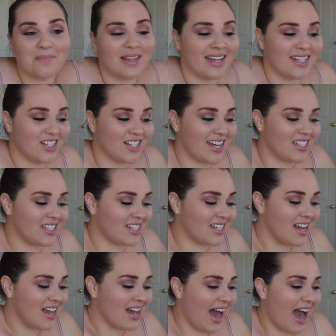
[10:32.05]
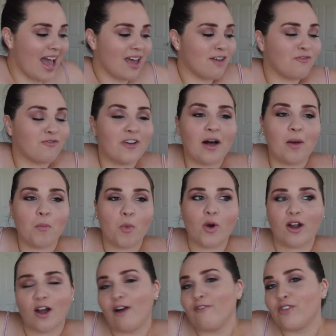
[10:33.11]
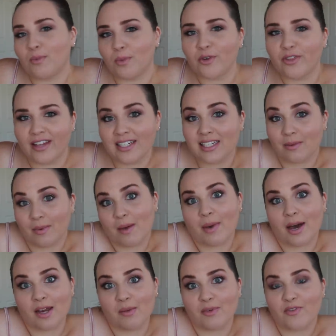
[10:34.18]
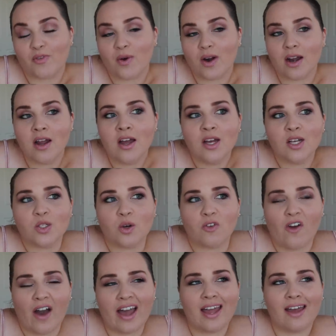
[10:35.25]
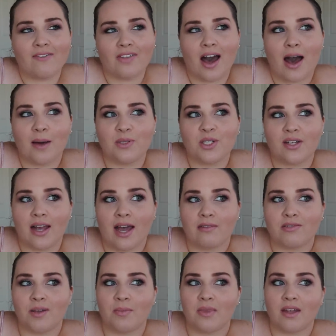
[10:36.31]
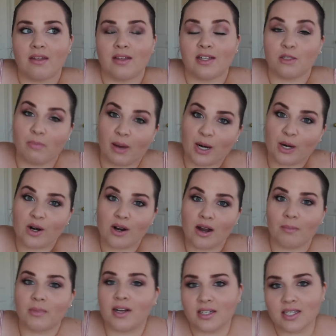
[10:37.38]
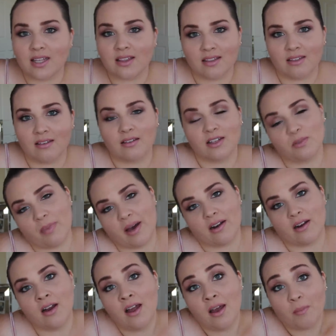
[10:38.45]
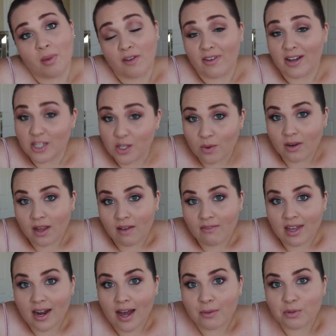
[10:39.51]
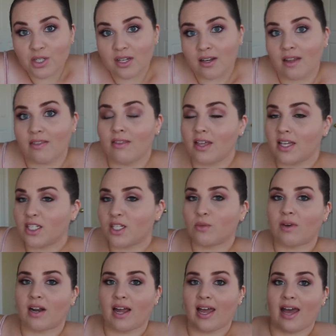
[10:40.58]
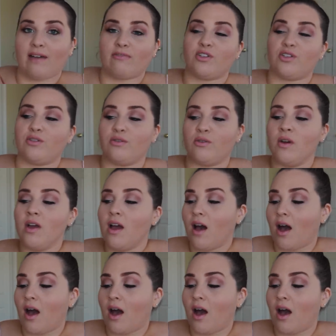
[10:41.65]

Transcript: They just, I have felt more comfortable things in my body before. So if I have the option to have something that's better, I'm gonna take the thing that's better. But if I don't have that option and this is what I have to,